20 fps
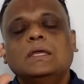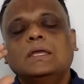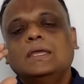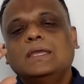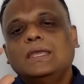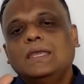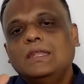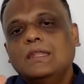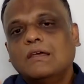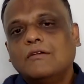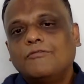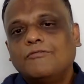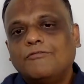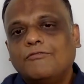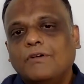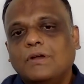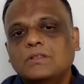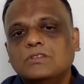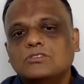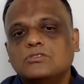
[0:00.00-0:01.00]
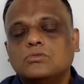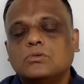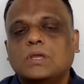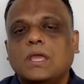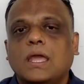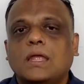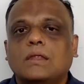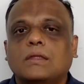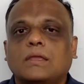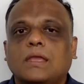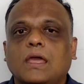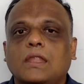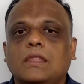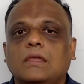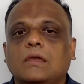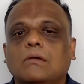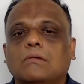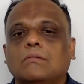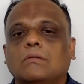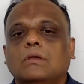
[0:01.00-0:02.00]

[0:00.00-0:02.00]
enough funds to carry out